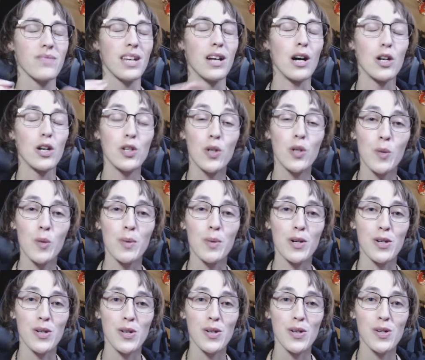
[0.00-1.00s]
in
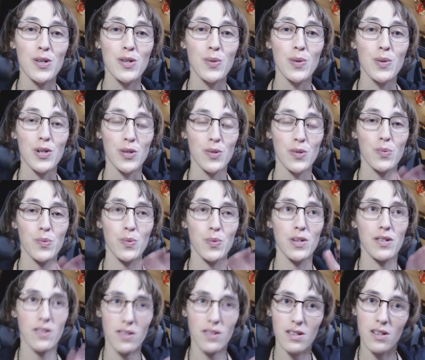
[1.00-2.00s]
October, which
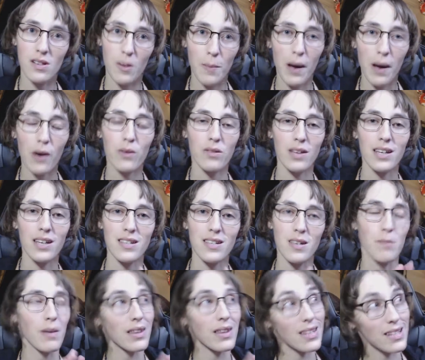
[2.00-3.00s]
was about, like I
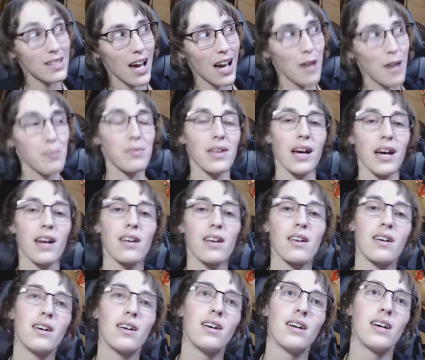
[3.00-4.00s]
said, about the time that
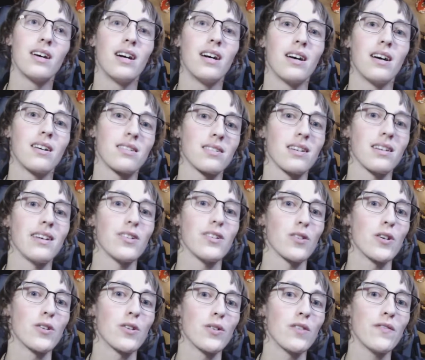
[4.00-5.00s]
I
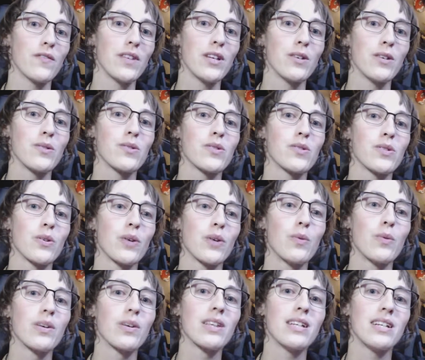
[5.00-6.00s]
started doing videos. So
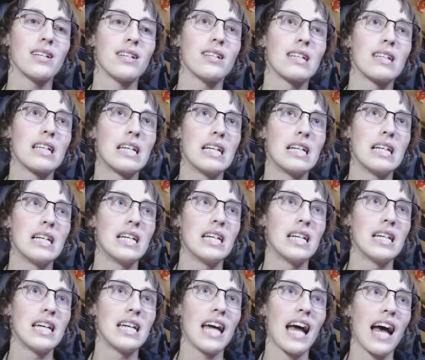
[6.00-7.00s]
I really didn't
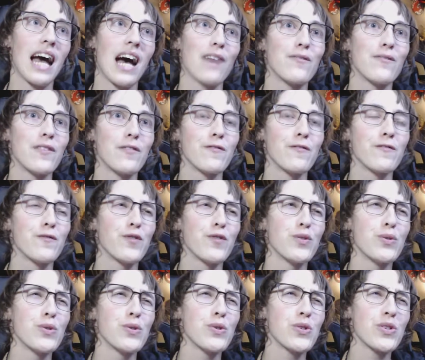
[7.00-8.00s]
have a
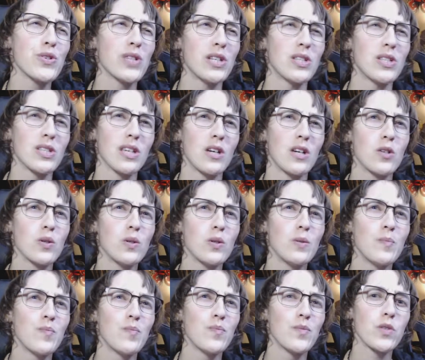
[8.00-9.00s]
full set
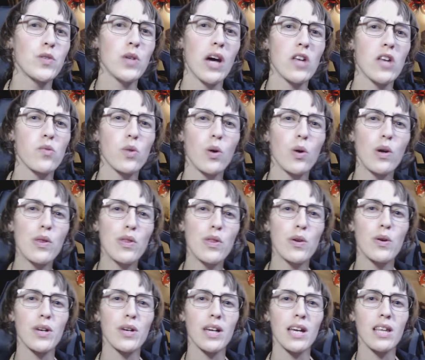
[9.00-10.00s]
schedule. So as we're going
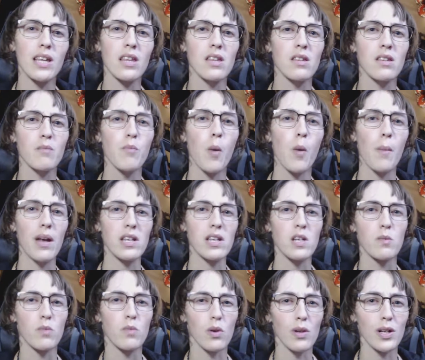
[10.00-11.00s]
through and getting
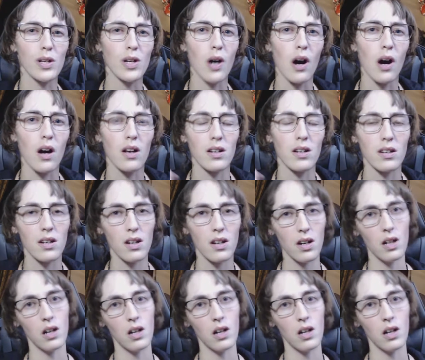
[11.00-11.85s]
momentum rolling on